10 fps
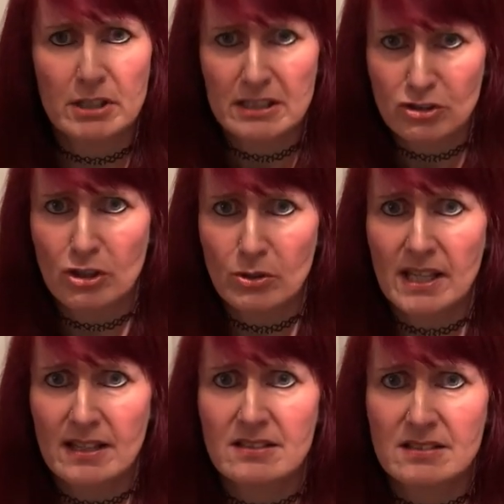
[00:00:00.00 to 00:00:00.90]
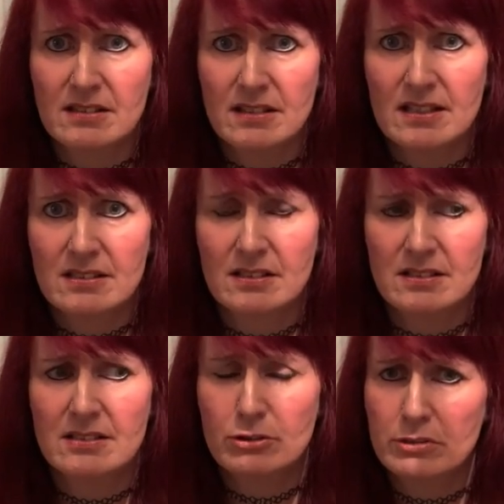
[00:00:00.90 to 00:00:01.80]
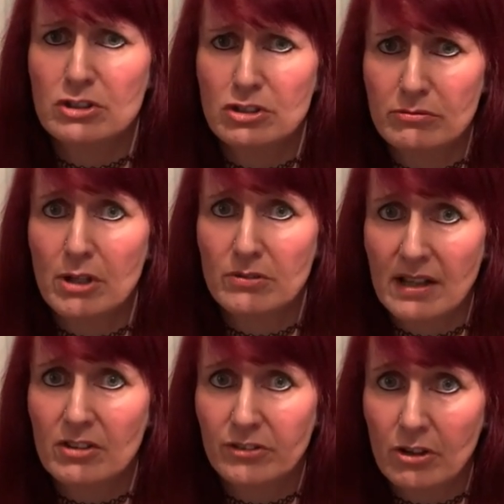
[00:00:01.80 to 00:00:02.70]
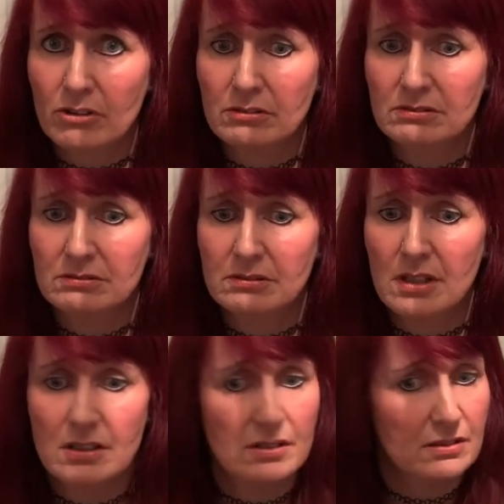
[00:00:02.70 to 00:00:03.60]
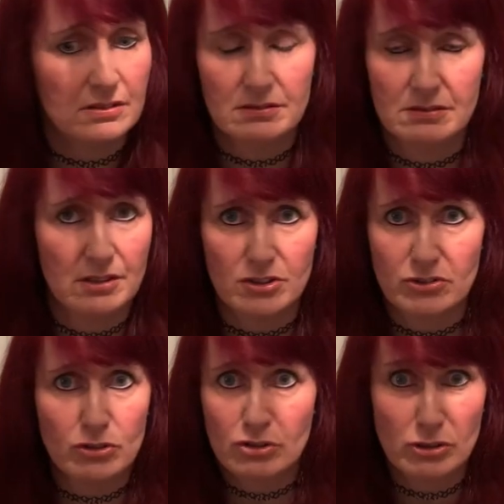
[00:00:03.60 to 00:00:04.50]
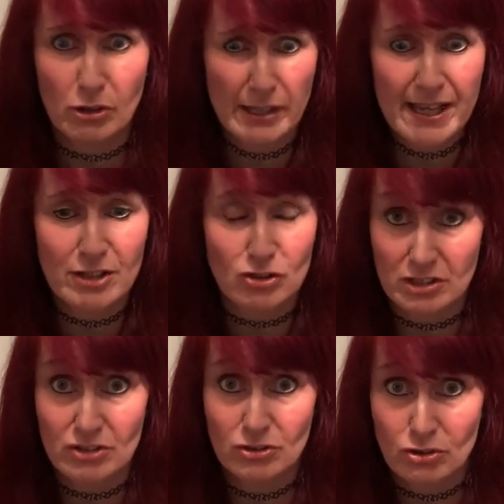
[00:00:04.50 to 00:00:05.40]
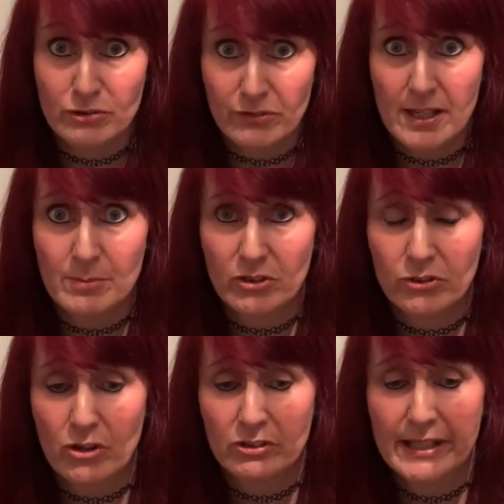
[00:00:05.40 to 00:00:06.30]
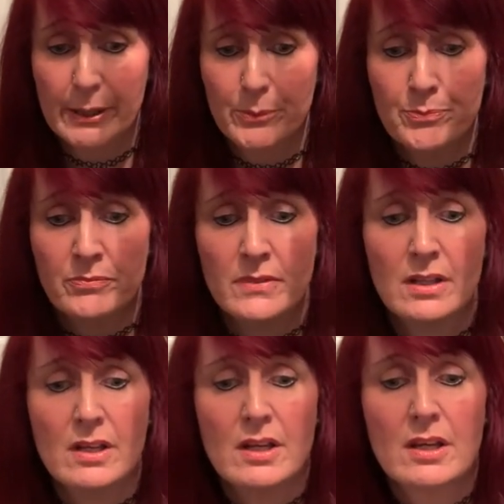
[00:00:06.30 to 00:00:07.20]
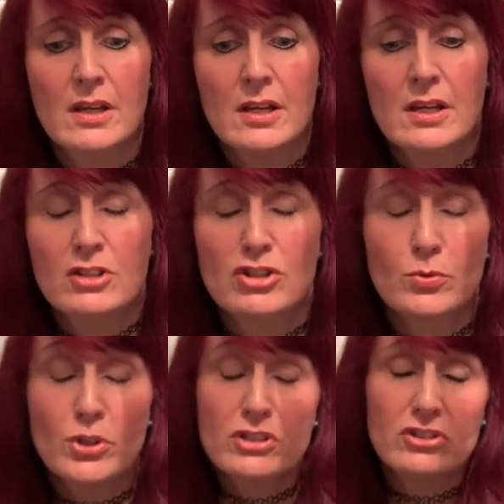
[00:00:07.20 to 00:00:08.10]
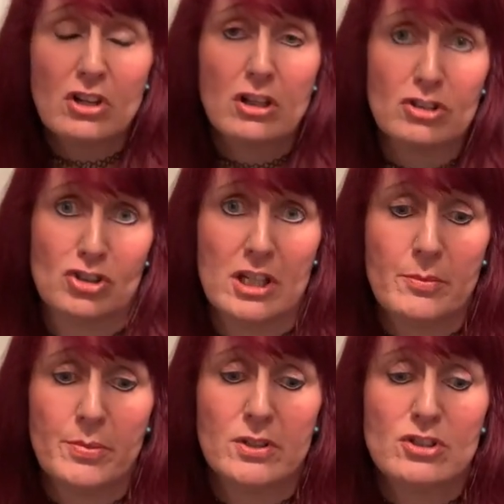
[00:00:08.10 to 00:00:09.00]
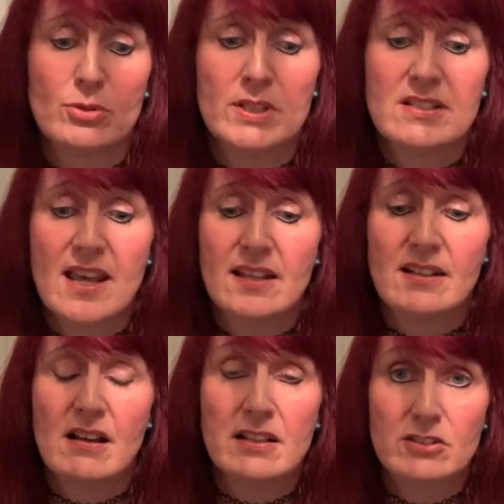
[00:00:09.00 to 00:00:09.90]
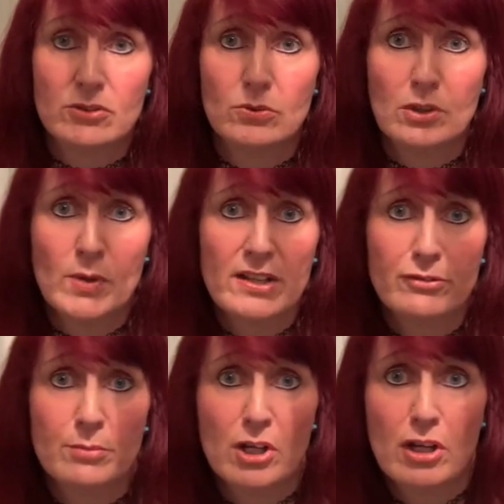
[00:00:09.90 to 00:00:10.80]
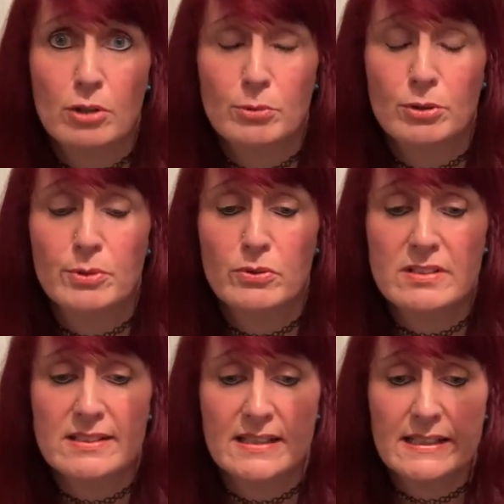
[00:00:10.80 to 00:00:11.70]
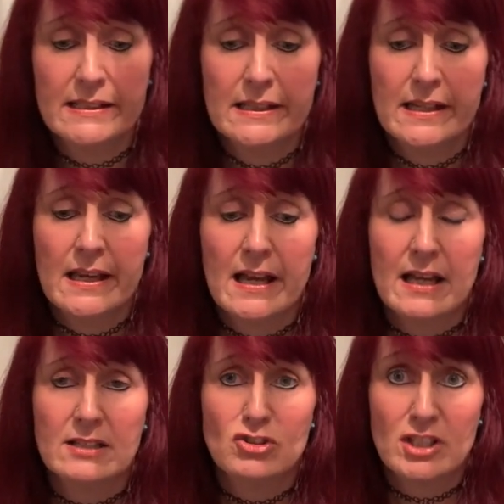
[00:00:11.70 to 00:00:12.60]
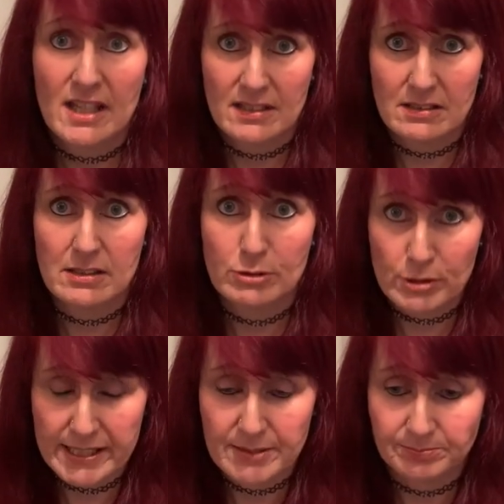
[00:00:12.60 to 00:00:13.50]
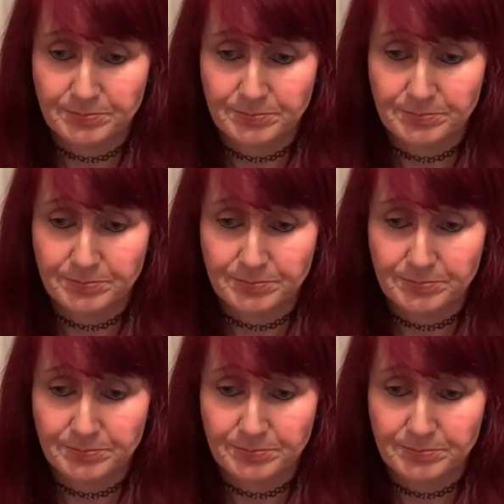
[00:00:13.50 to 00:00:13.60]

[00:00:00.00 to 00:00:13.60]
really showcased in this, considering she wrote that song at such a young age and it's such a famous song now. She won a scholarship to attend high school away from her home community, and she gained a degree.